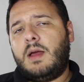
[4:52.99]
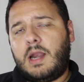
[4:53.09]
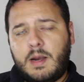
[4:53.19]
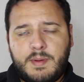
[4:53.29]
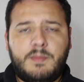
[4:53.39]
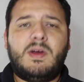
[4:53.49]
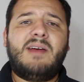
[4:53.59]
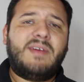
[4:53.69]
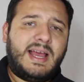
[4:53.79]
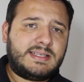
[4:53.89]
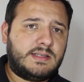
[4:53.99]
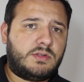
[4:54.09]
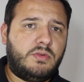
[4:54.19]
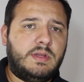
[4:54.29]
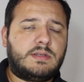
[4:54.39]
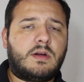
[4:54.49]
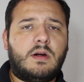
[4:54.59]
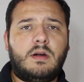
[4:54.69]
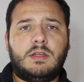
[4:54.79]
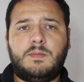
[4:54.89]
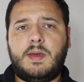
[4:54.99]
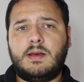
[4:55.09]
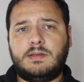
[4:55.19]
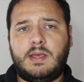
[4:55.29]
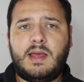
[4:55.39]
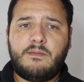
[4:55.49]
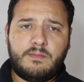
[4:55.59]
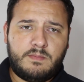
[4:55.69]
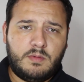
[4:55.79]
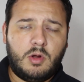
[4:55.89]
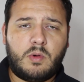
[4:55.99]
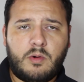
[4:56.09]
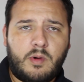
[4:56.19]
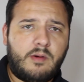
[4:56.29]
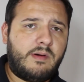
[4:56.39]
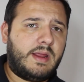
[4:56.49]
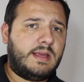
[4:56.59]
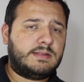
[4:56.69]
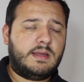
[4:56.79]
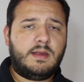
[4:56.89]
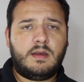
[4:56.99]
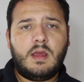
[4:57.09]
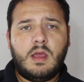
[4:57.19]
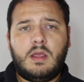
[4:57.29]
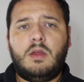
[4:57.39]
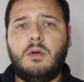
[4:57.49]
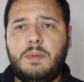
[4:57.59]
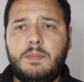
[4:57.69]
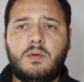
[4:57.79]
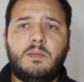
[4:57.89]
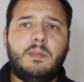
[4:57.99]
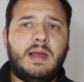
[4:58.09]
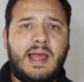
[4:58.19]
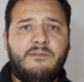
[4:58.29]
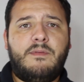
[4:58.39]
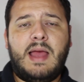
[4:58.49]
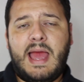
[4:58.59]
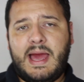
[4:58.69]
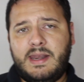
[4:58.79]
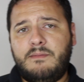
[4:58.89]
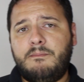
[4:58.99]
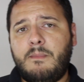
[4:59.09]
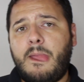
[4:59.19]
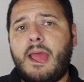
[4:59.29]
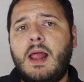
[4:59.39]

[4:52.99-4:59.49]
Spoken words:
a lot of people have access to these cards because they have lower rarities, and you know, people have had them.